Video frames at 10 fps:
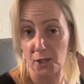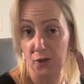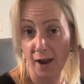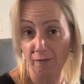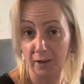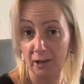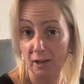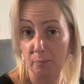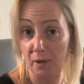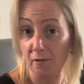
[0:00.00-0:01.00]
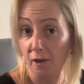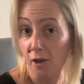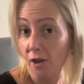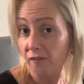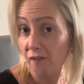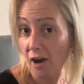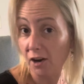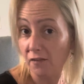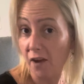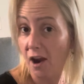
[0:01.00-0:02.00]
so I feel like be
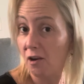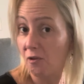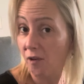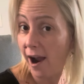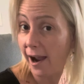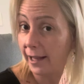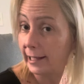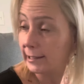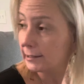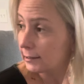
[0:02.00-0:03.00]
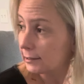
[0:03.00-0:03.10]
very, very quiet.